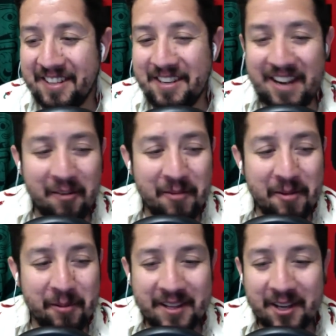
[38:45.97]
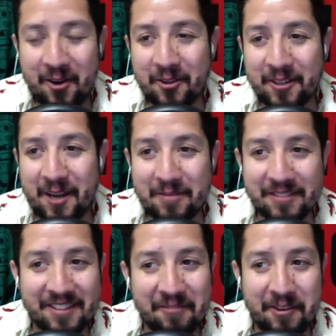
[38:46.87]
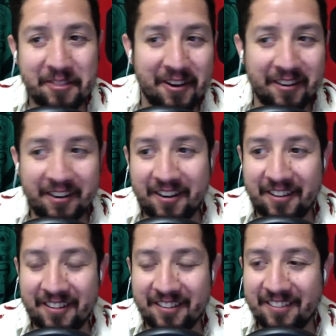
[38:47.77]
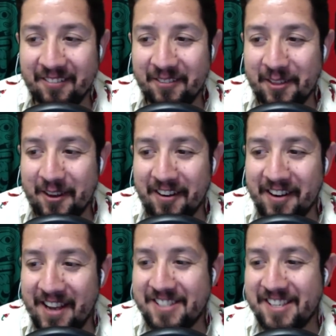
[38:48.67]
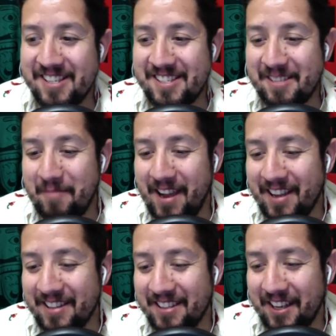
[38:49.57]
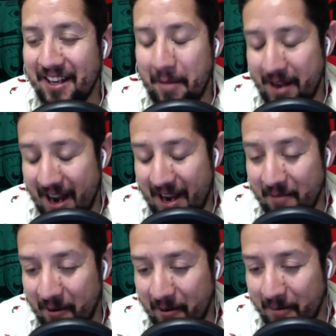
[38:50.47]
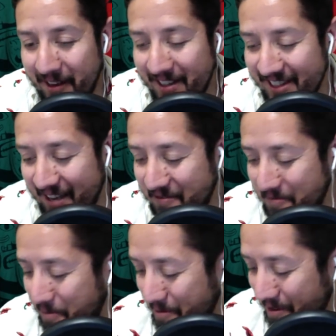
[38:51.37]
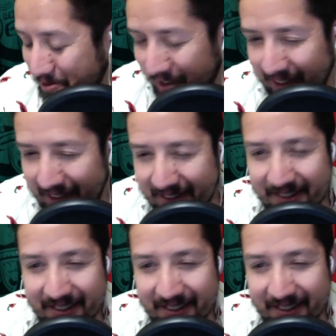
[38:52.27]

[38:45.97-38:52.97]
Are we playing the Gold Cup with our nations to make it to the? I mean, not anymore, but isn't that pretty much what it is?